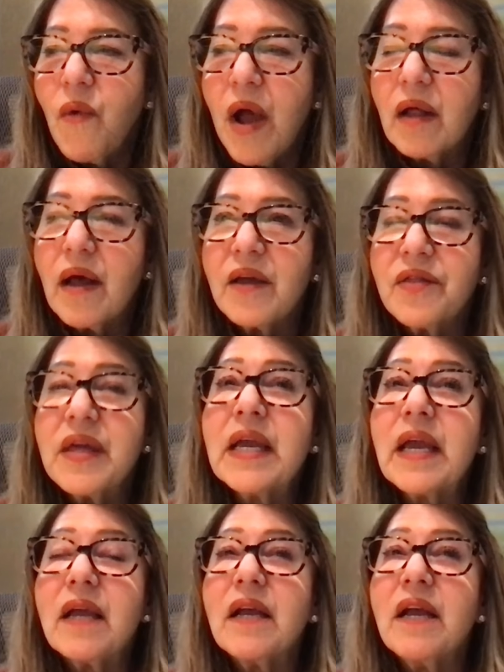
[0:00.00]
Well, I
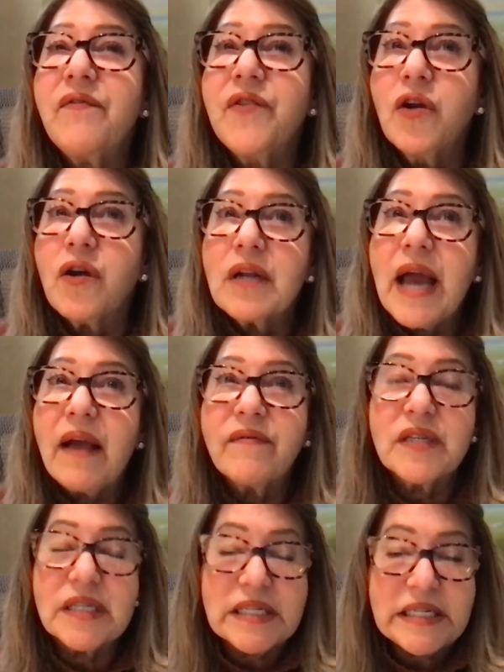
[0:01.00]
think if you're going to have
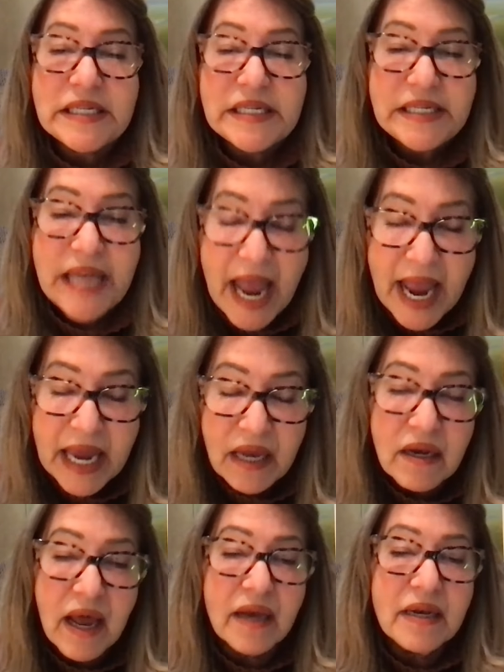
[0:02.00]

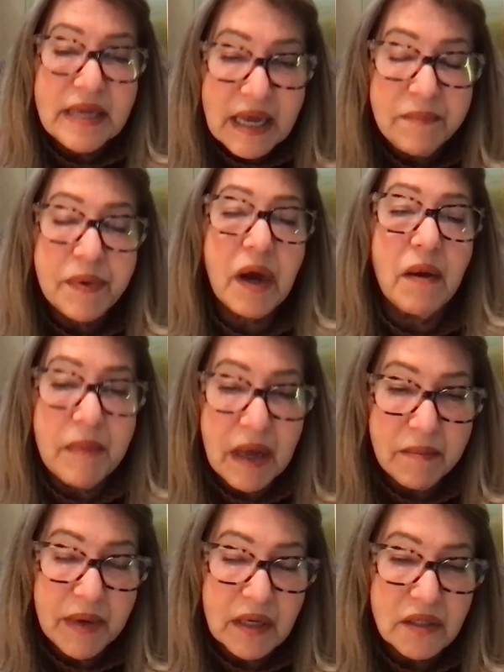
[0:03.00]
sustained and deep
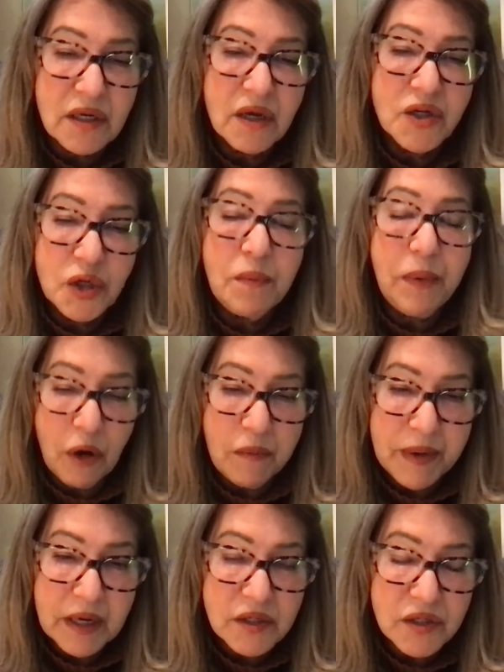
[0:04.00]
commitment to
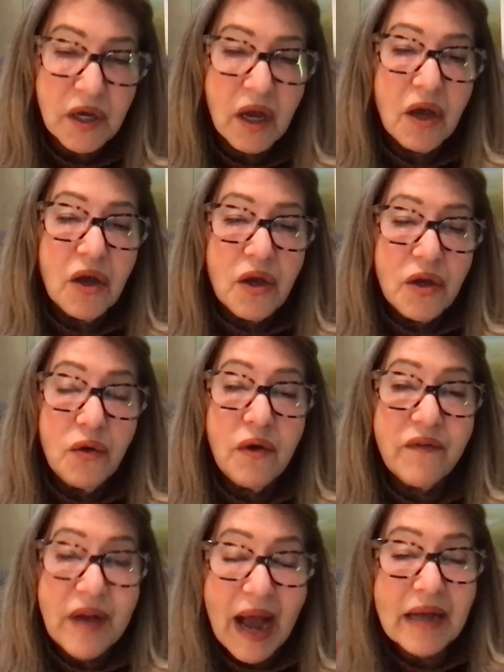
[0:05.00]
purpose, you
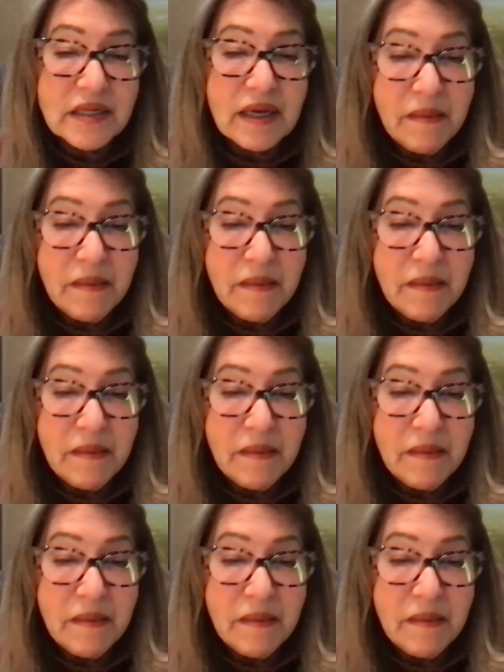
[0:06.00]
have got to